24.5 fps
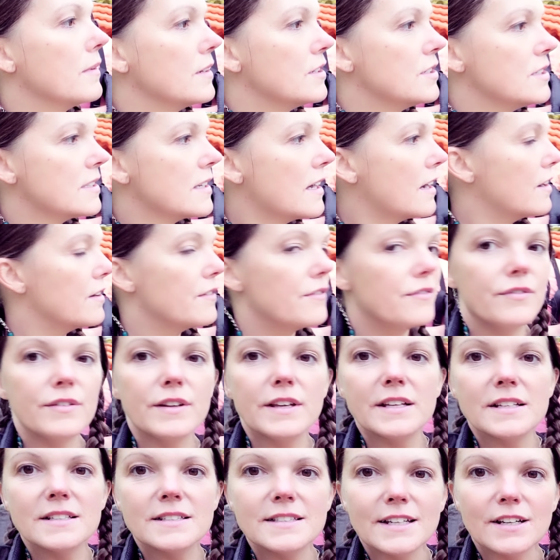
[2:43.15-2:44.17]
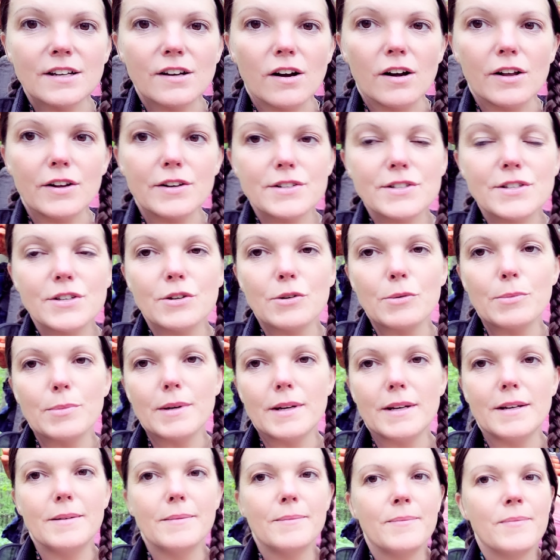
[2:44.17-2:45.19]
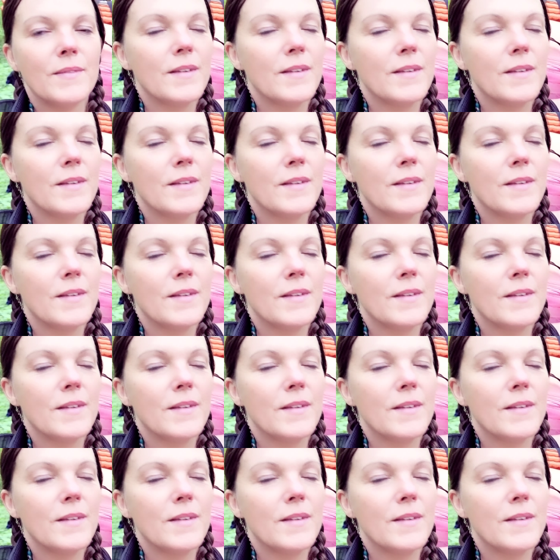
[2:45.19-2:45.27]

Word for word: She's got her flea and tick collar too, but